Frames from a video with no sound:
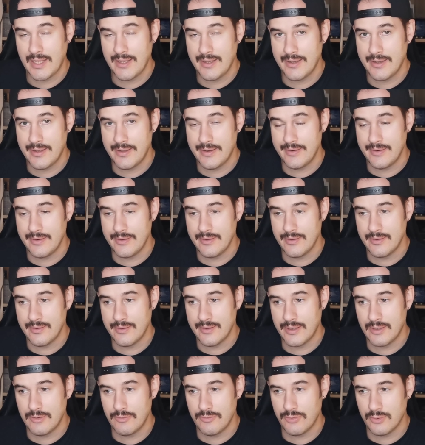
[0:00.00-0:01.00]
and
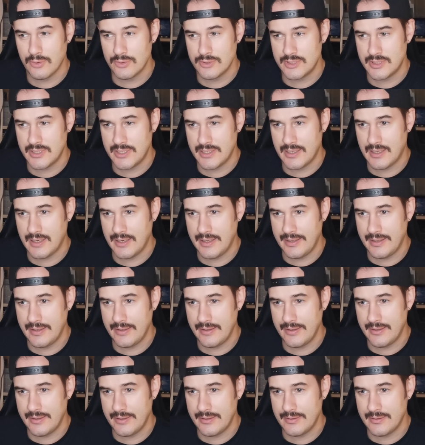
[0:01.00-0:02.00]

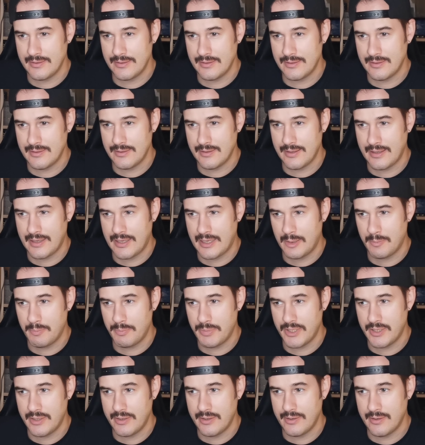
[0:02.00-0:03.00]
unfortunately it
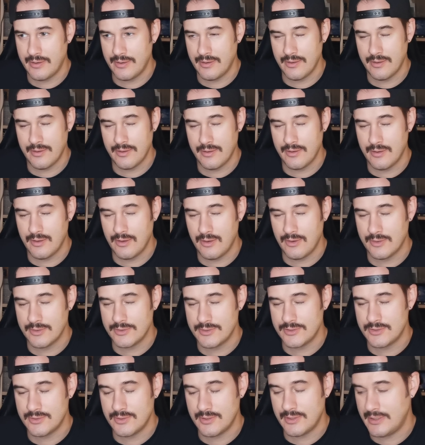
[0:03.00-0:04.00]
happened a
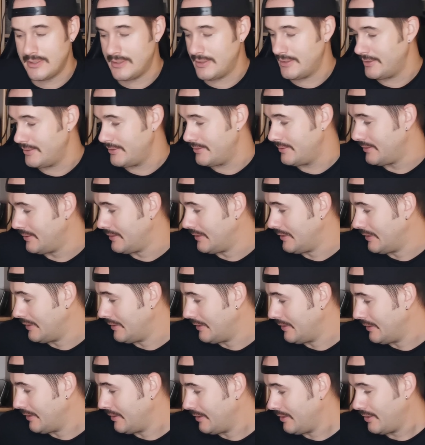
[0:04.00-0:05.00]
lot
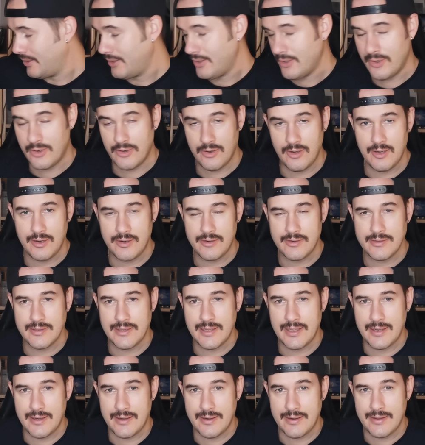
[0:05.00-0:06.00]
earlier
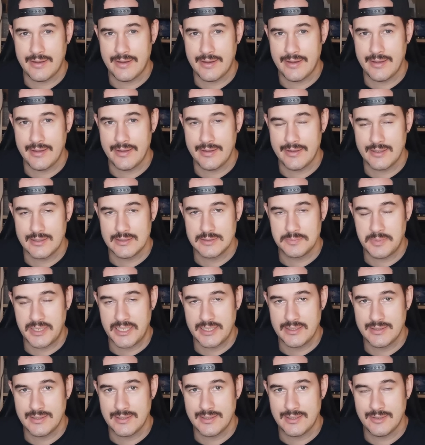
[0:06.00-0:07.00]
than I
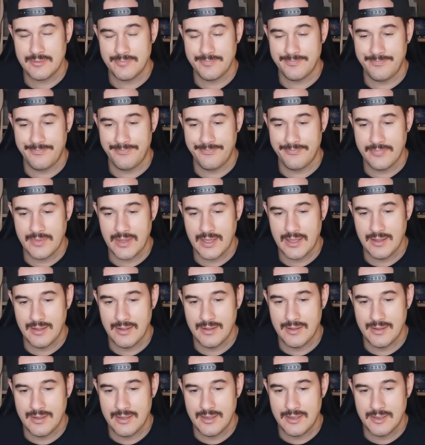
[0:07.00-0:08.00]
expected.
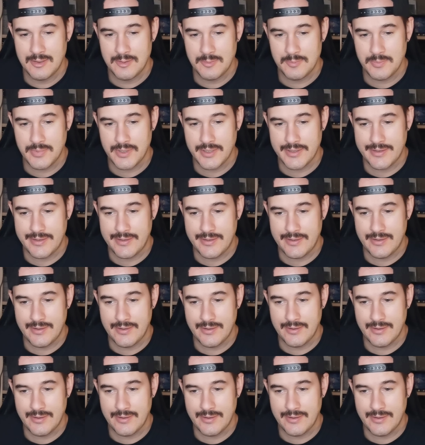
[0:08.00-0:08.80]
But